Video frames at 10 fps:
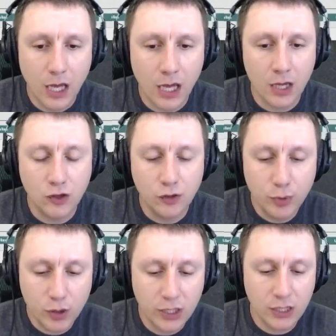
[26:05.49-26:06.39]
And you
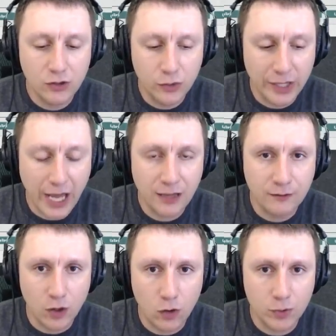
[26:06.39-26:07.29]
put it into an
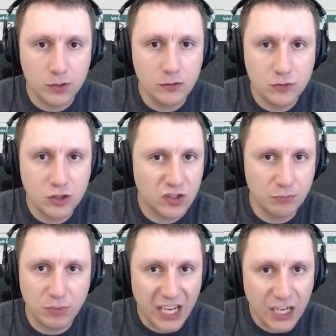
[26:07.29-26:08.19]
envelope, just
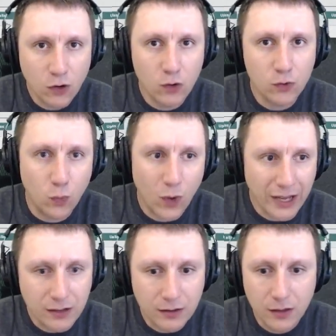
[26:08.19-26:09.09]
a plain old
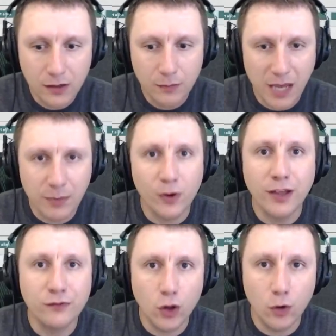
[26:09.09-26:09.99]
white paper
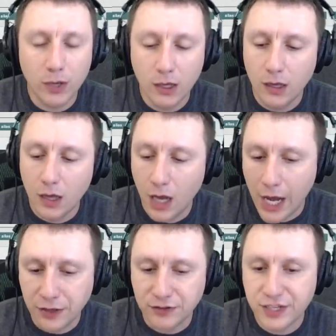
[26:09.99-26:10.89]
envelope,
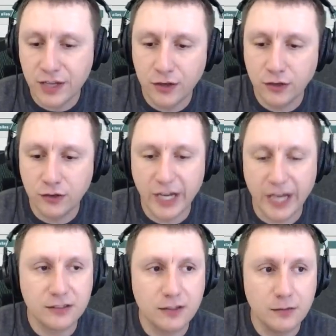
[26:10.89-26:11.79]
and you set it on your
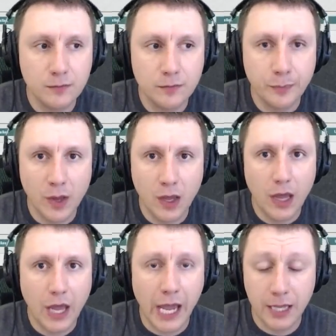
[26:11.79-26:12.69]
desk.
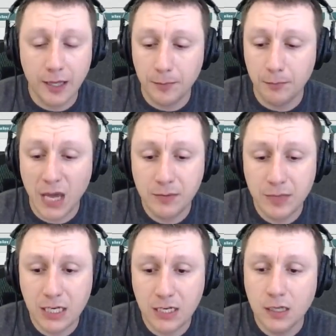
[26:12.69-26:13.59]
And
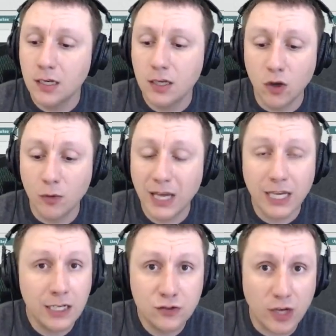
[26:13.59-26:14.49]
maybe you're
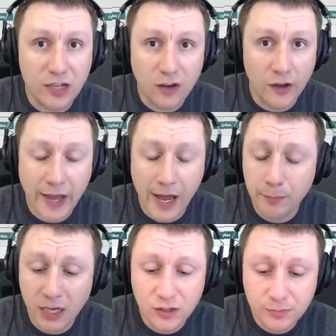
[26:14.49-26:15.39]
making interest on
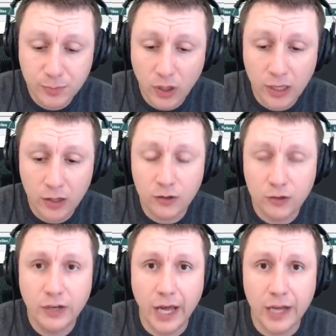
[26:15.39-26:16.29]
that by just putting it
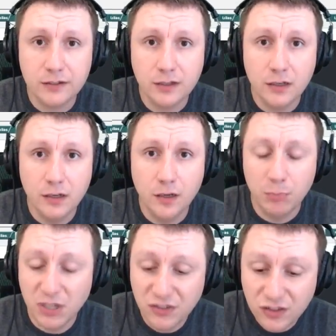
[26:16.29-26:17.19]
on your desk,
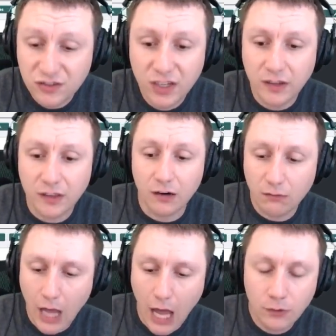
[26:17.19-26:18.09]
but it's just sitting
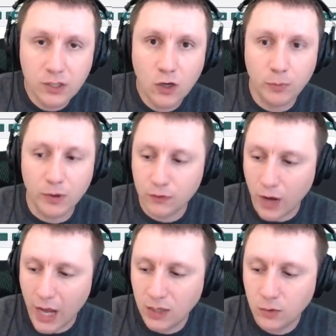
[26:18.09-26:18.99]
there out in the open
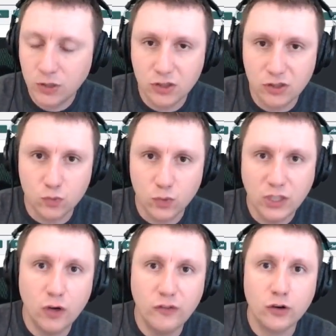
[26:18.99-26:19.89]
for anyone to just
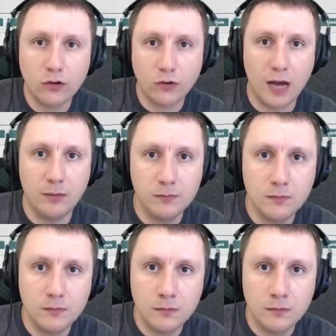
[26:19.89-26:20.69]
reach over and grab.